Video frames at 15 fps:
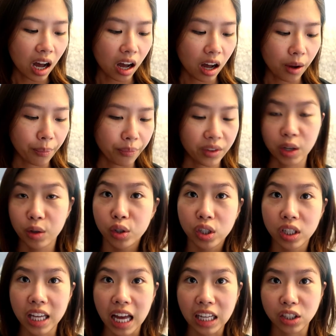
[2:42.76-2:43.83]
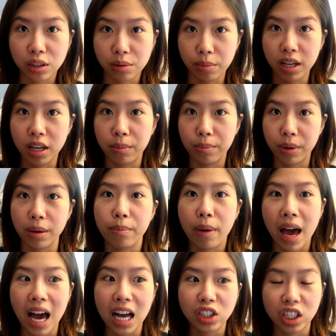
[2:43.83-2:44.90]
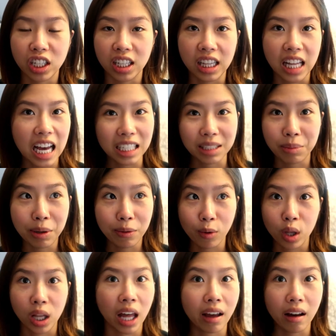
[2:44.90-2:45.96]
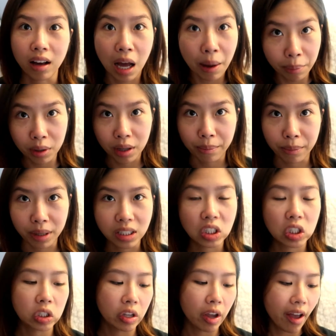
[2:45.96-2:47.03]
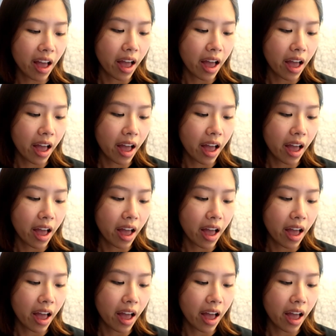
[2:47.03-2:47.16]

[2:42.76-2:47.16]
Um, usually I just make a big batch and it lasts me for like a couple of months.